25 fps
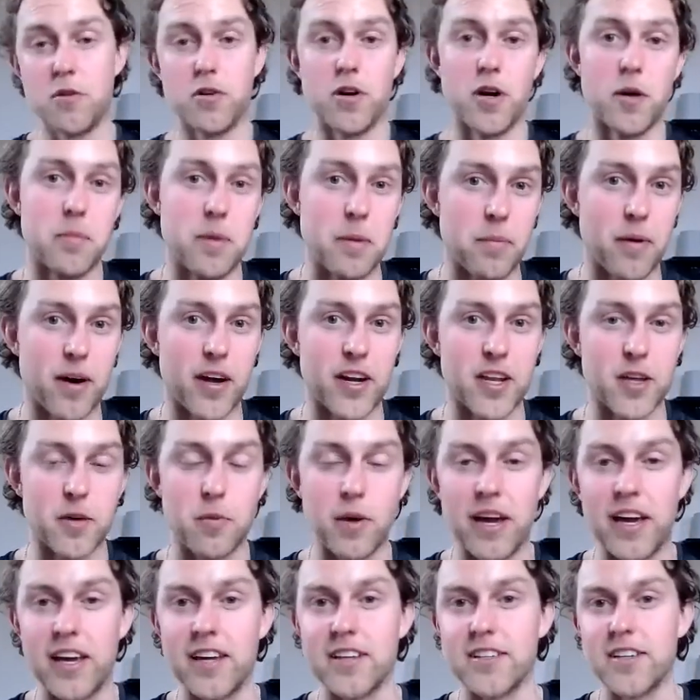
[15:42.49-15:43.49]
whether it be body
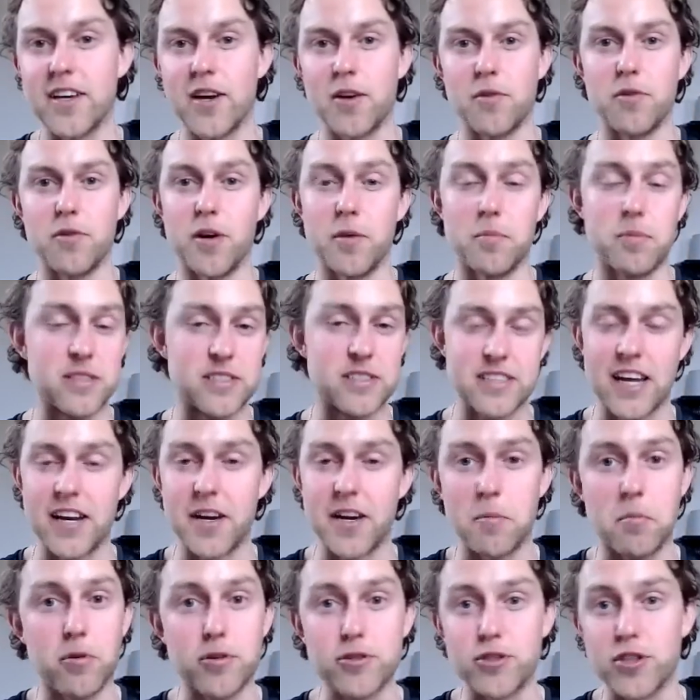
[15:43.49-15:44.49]
weight, whether it be
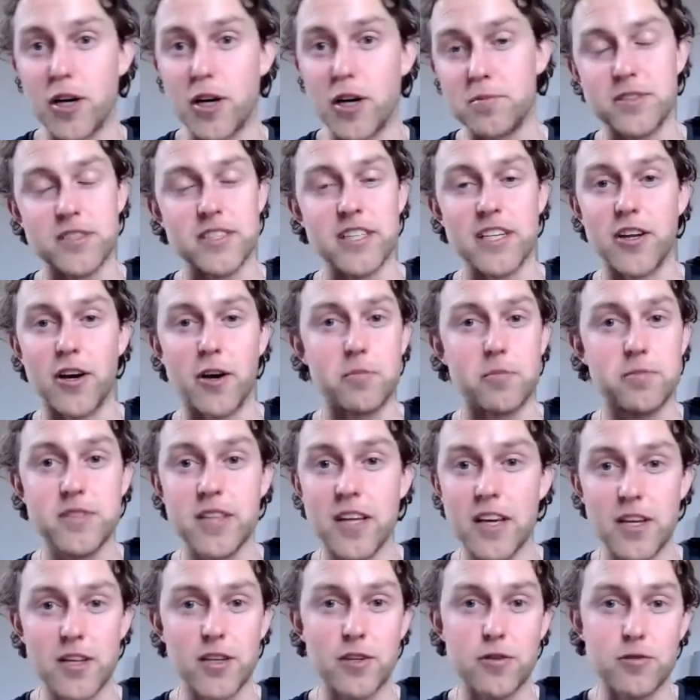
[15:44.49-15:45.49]
standard push-ups, sit-ups,
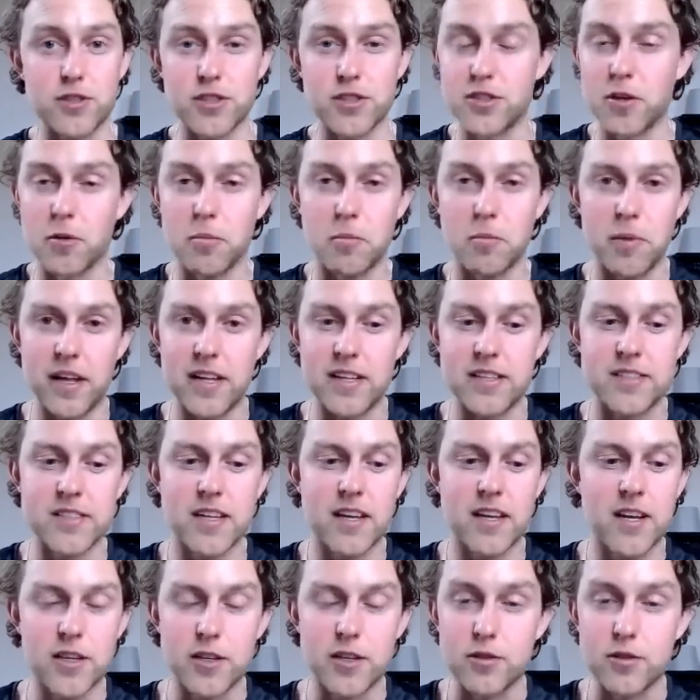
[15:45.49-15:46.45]
using dumbbells.